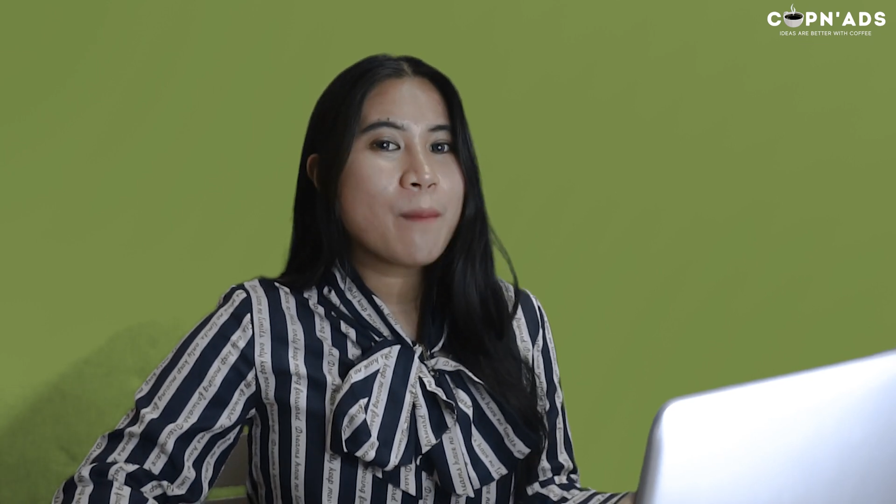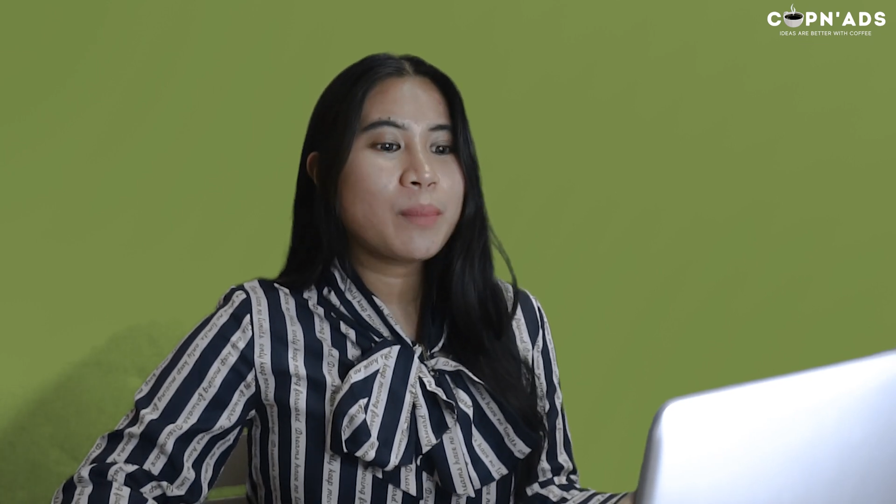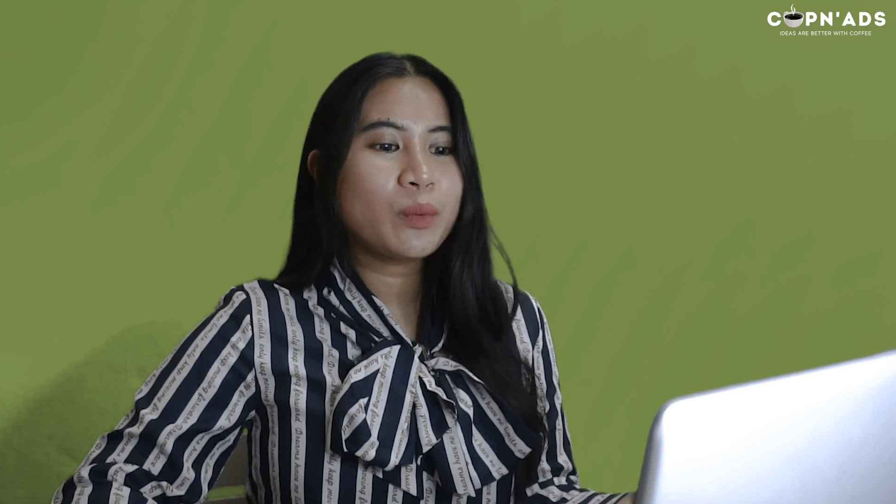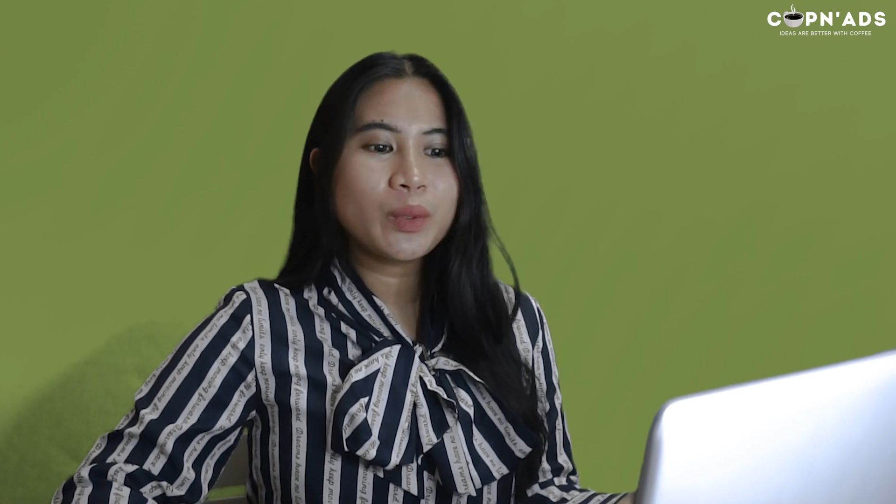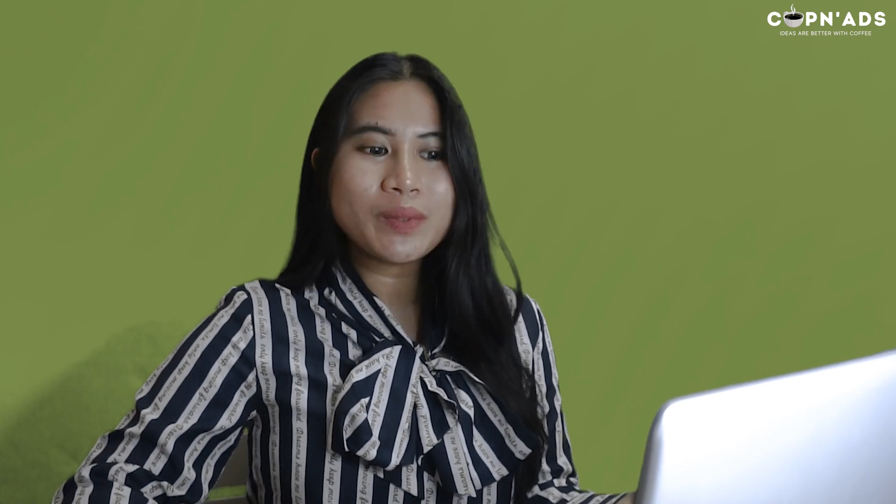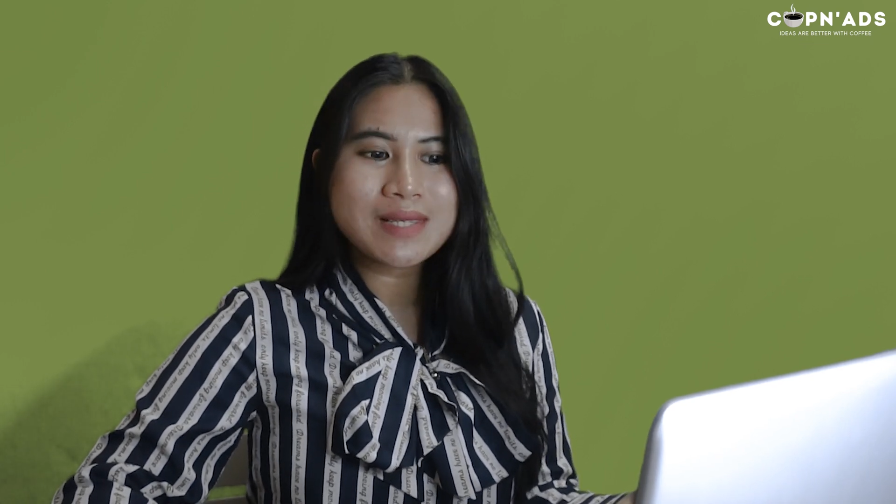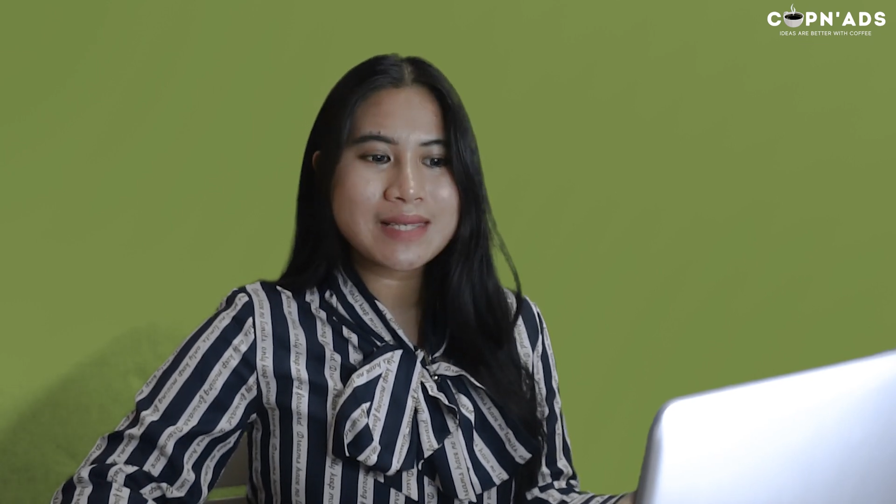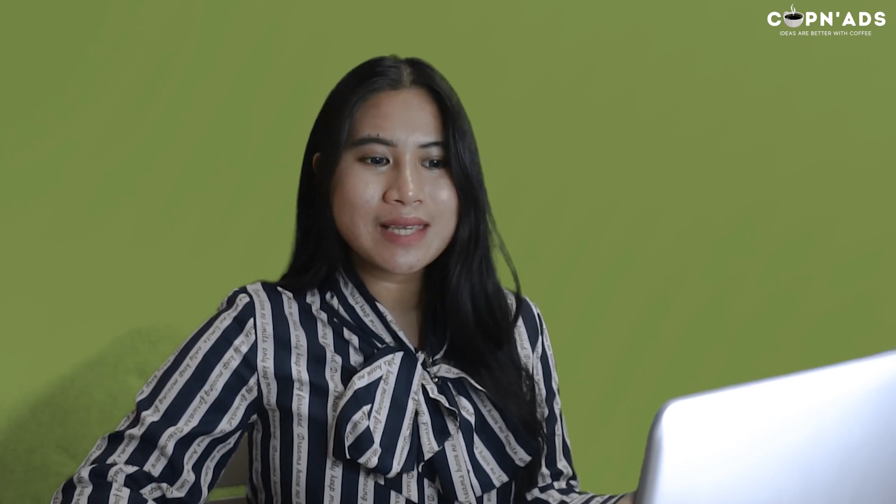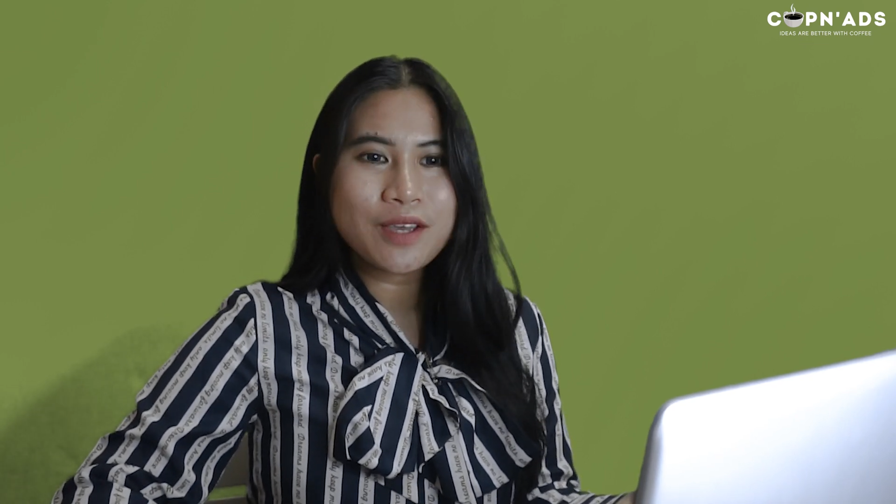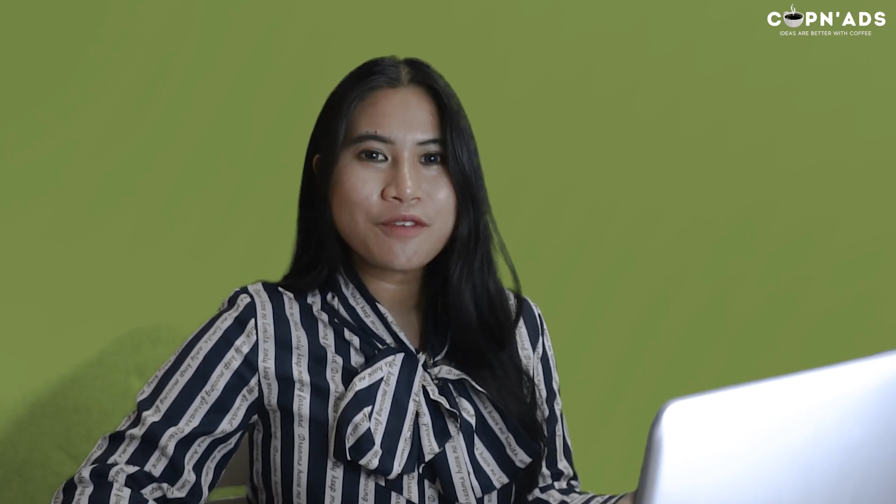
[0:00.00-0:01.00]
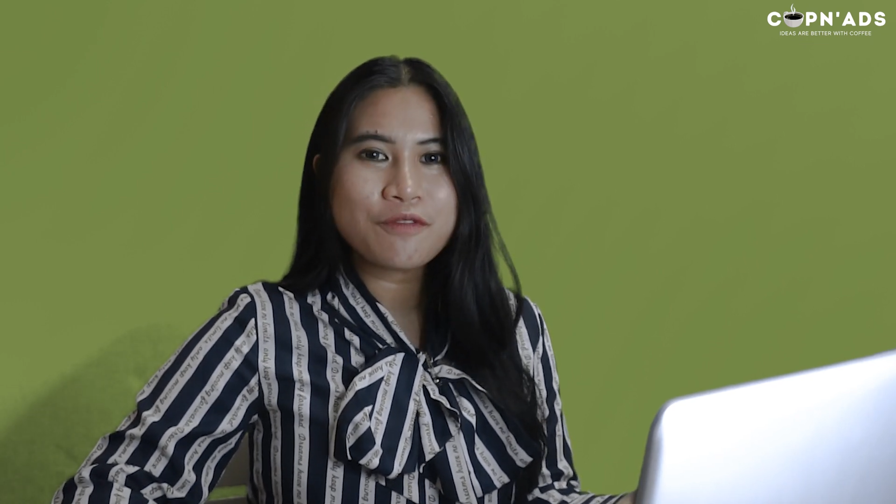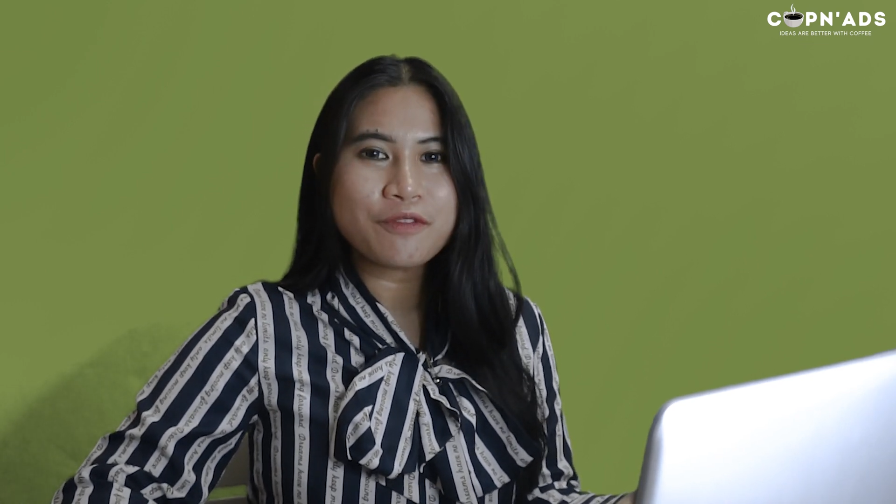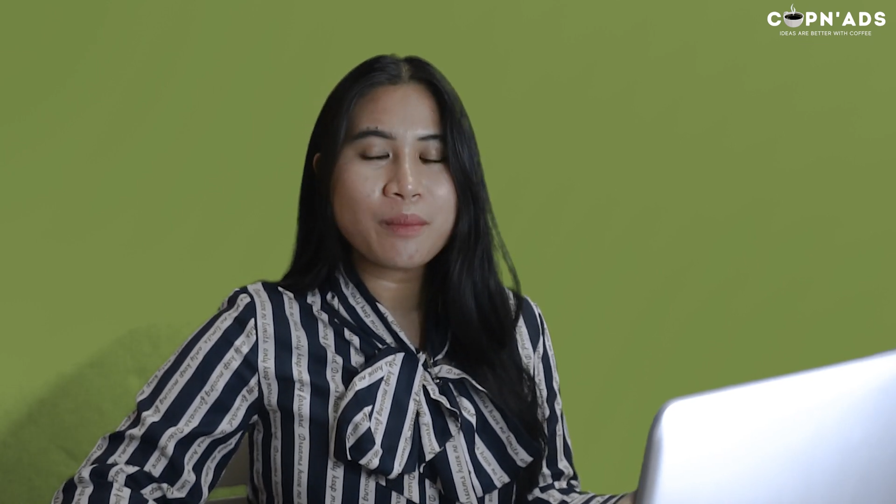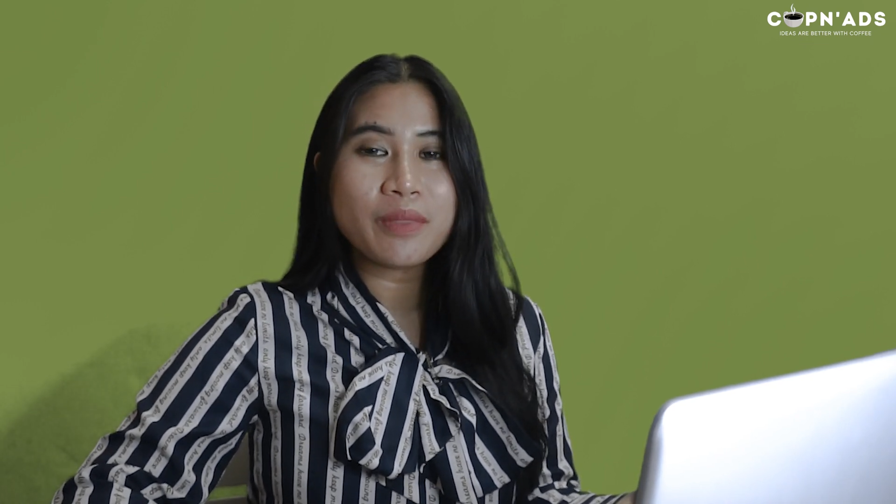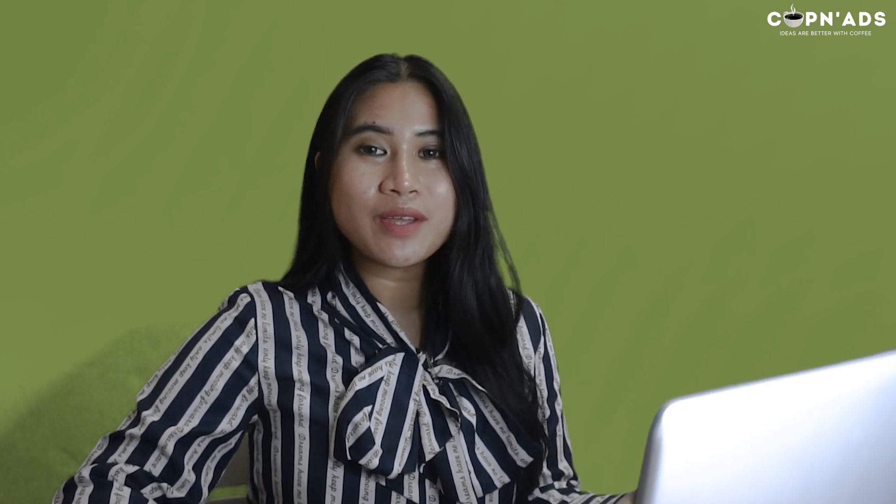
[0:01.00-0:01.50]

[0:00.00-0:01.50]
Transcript: But we will see. From